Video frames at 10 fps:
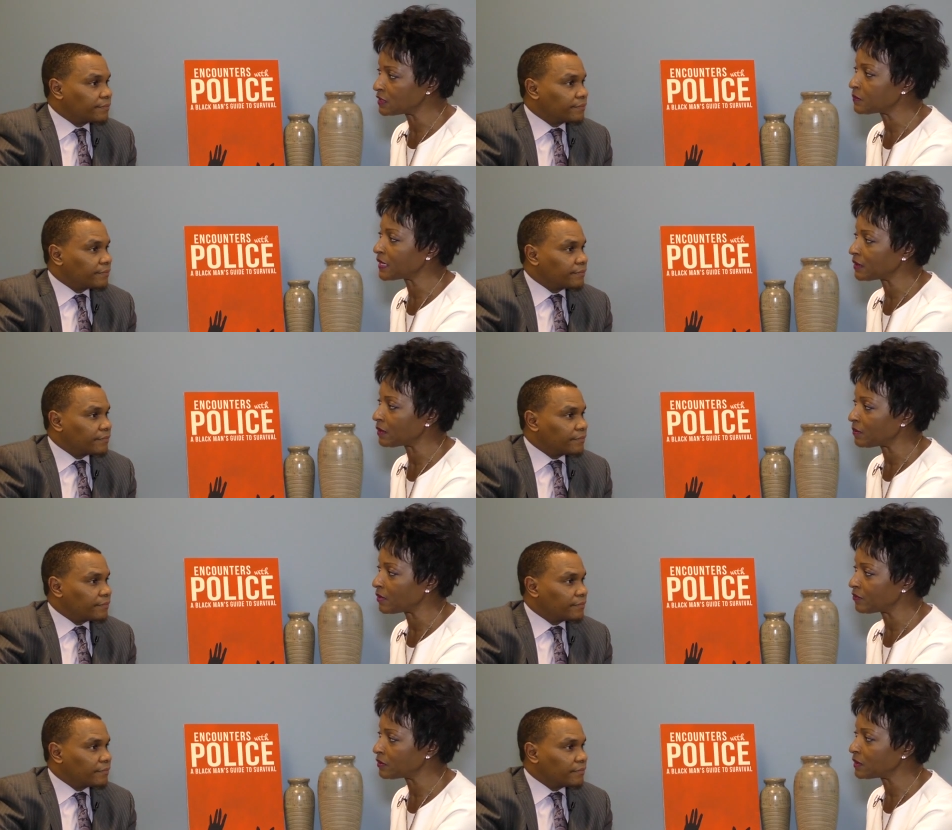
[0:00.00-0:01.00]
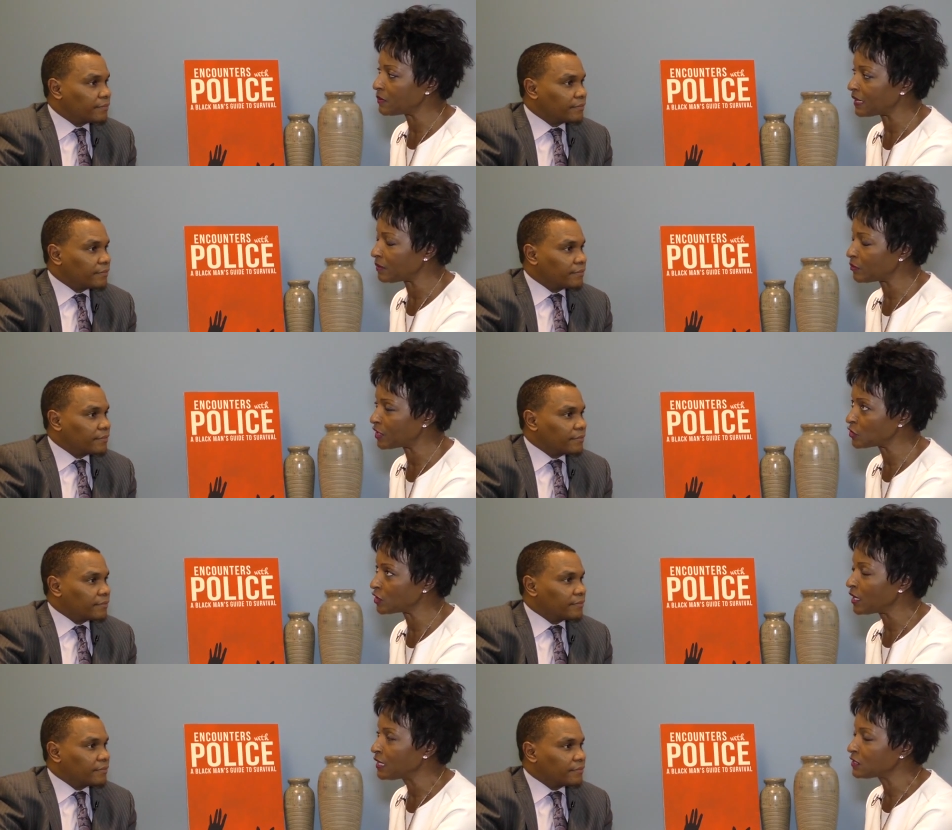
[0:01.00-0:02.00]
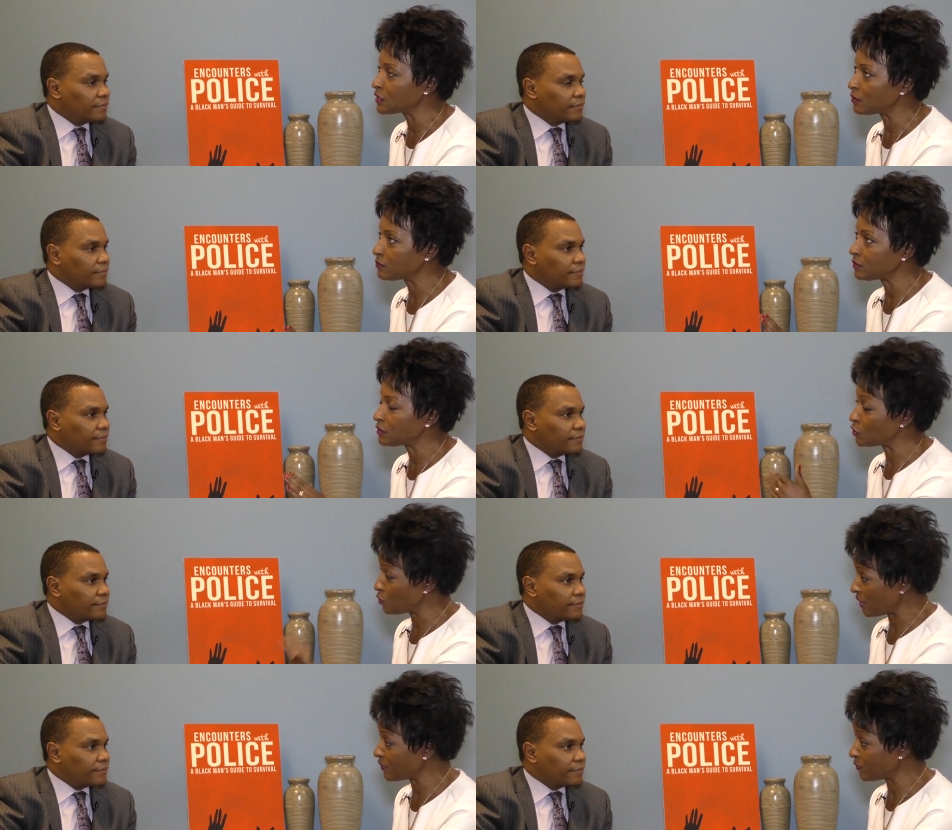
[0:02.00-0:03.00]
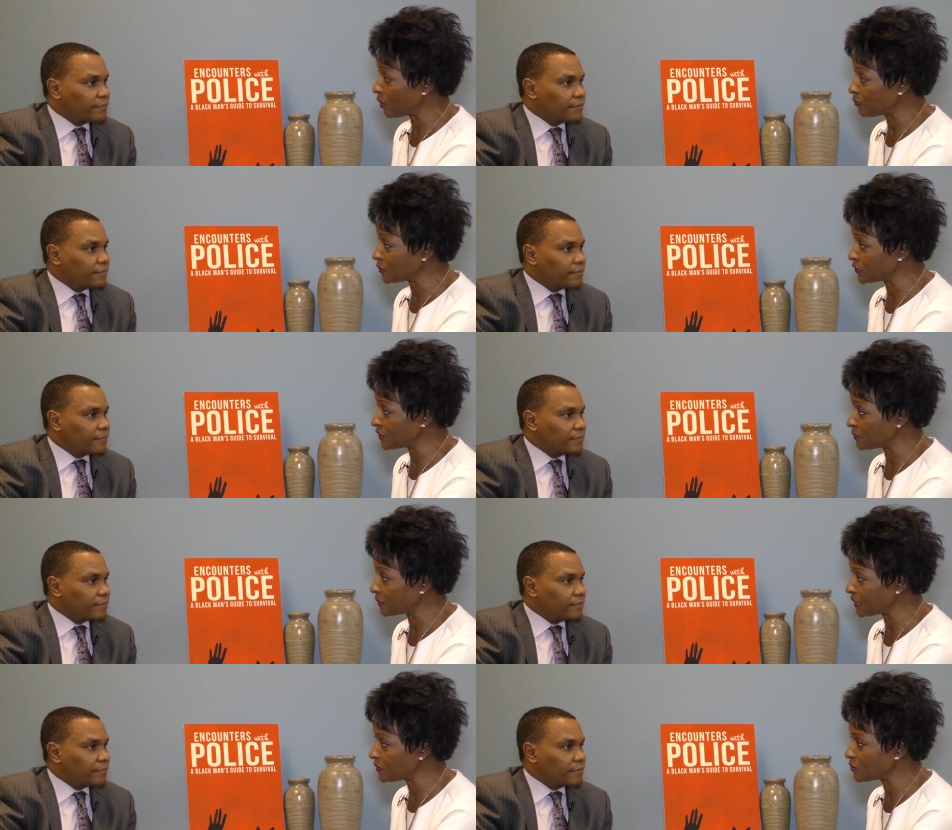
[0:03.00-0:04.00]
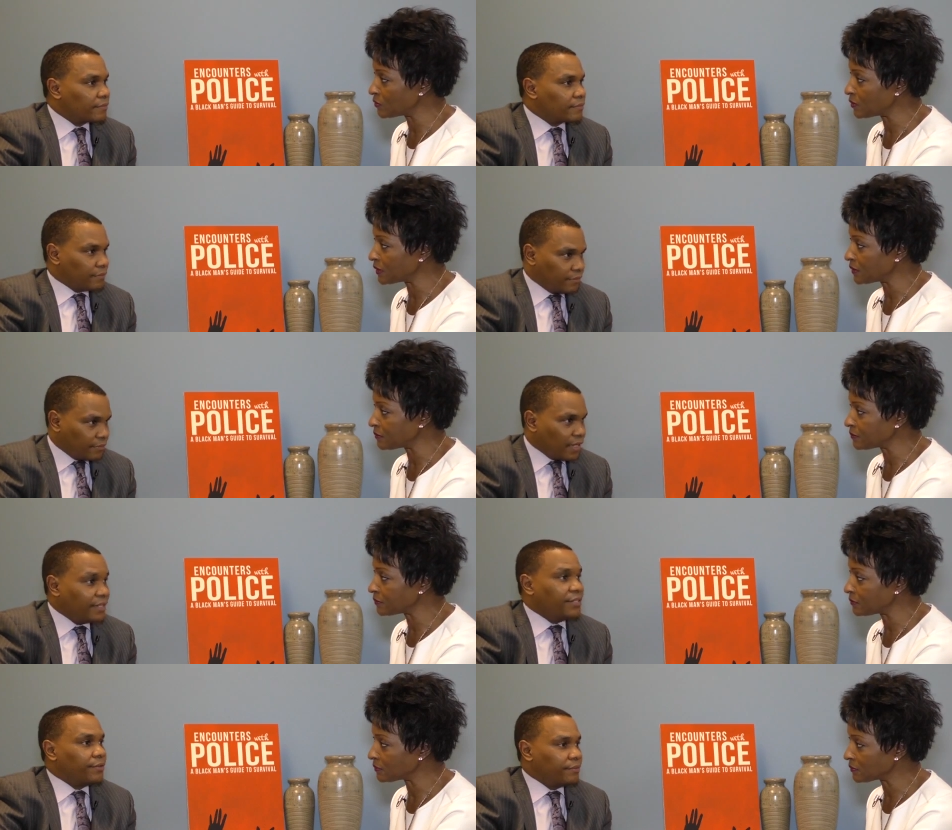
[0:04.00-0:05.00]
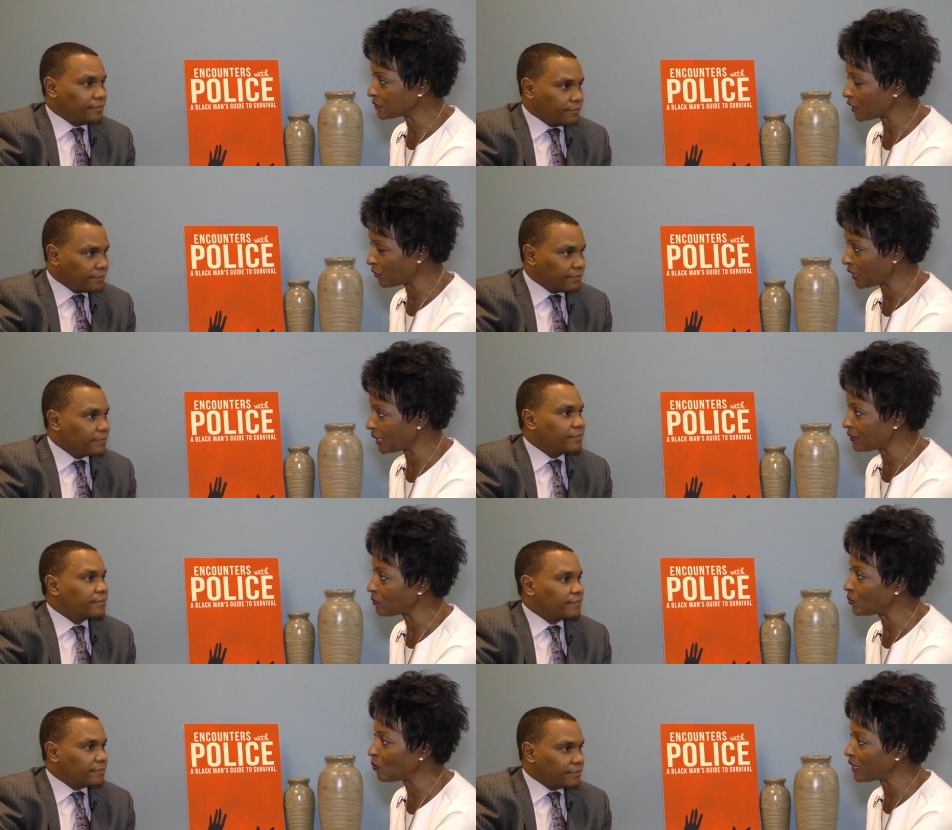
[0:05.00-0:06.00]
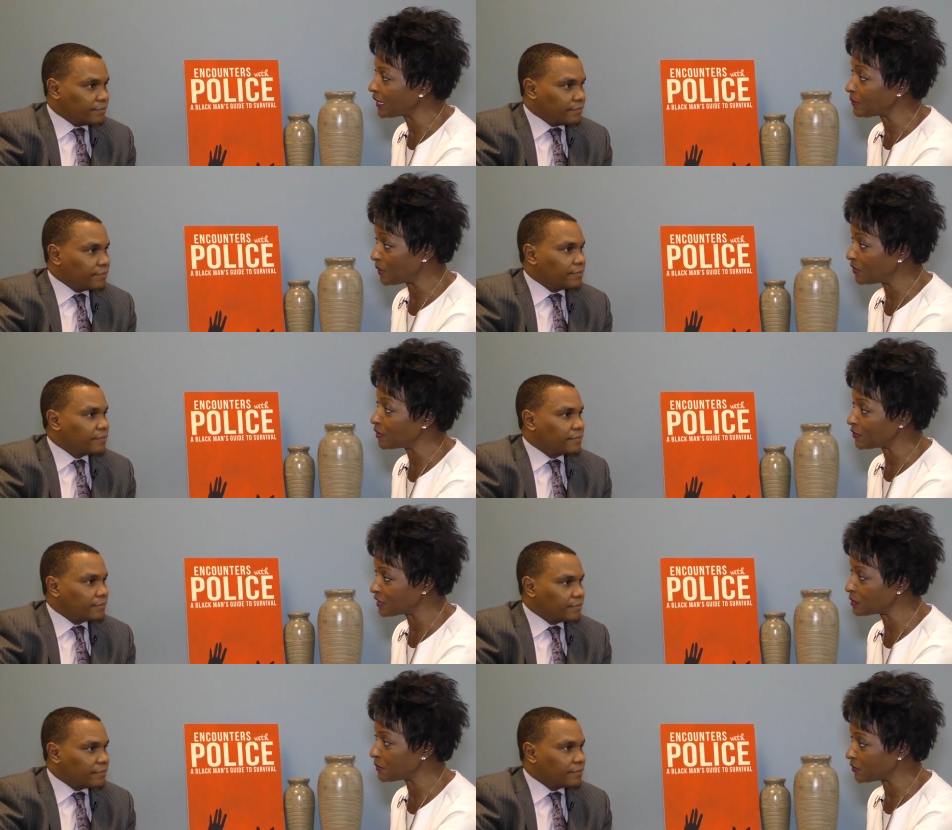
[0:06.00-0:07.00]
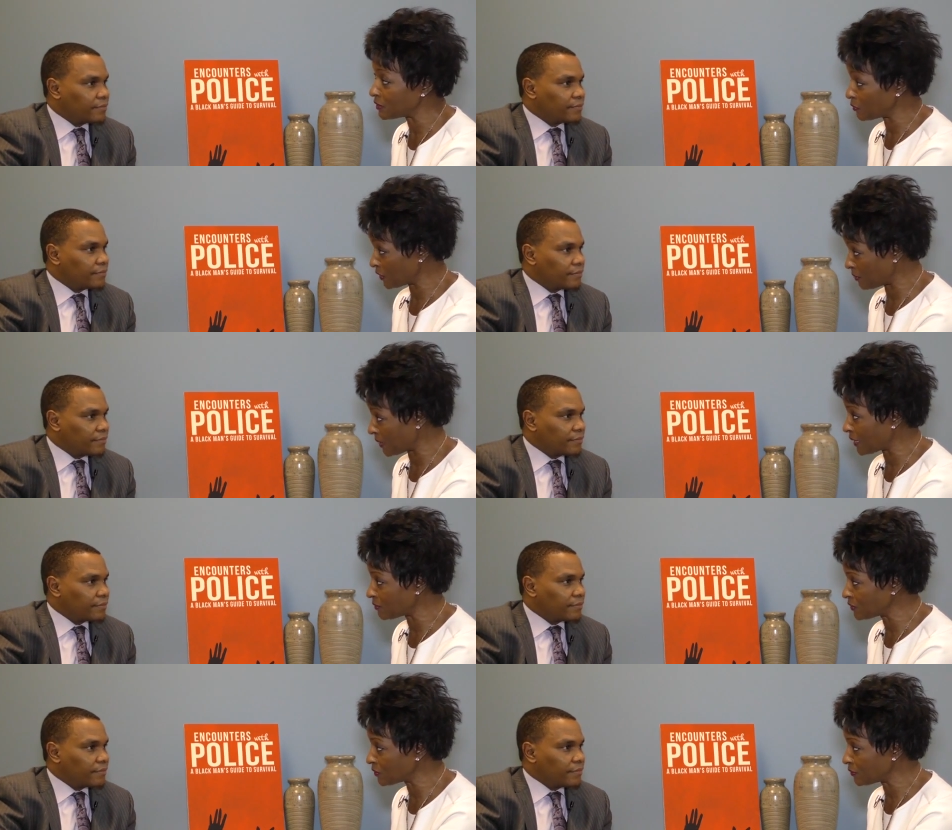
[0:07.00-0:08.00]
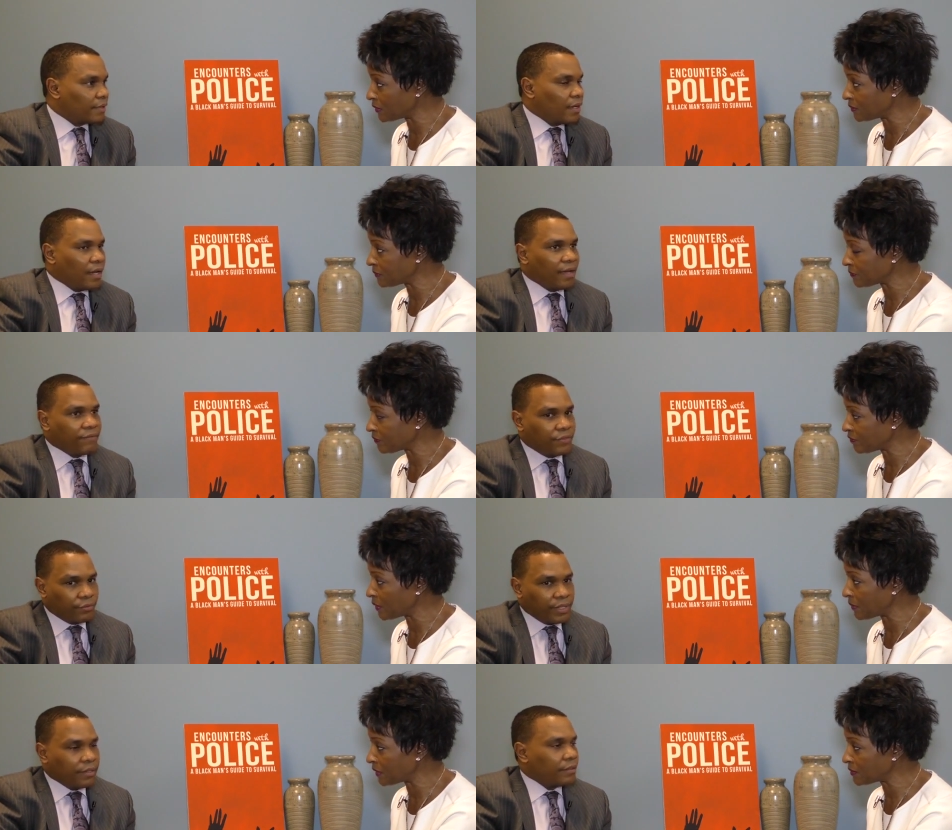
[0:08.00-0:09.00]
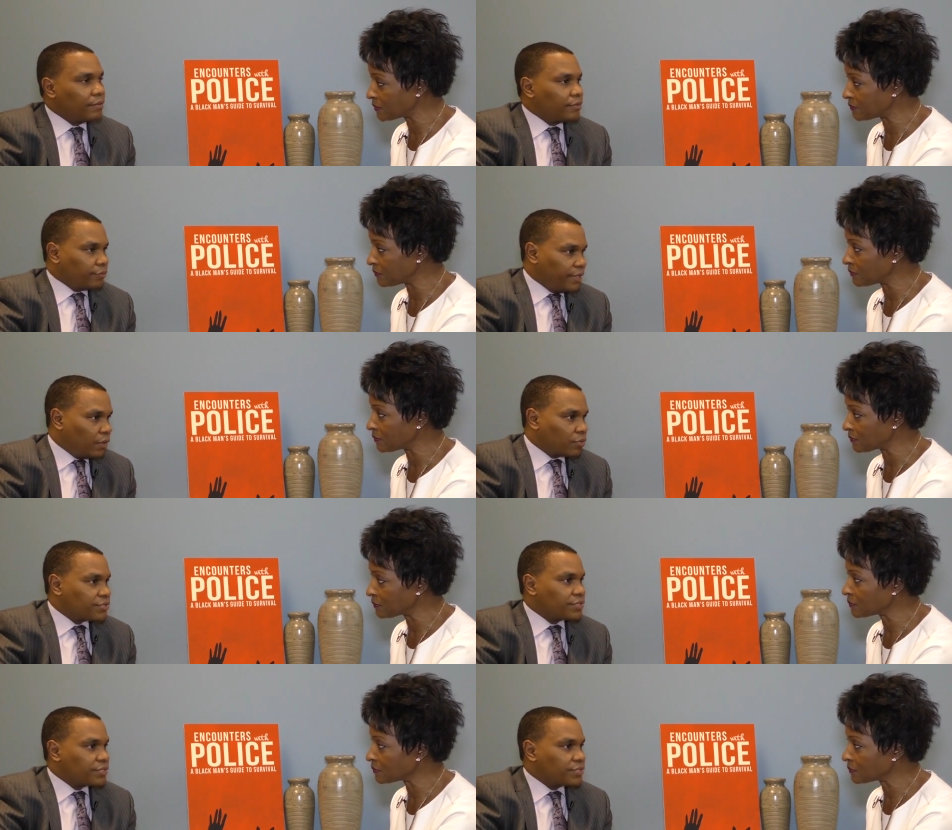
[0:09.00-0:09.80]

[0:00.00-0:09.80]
Speaker 1: did make a, a really bad impression. So do you have older siblings or?
Speaker 2: I do.
Speaker 1: Okay. What had been their experience? Were they males or
Speaker 2: I have three, females? Three older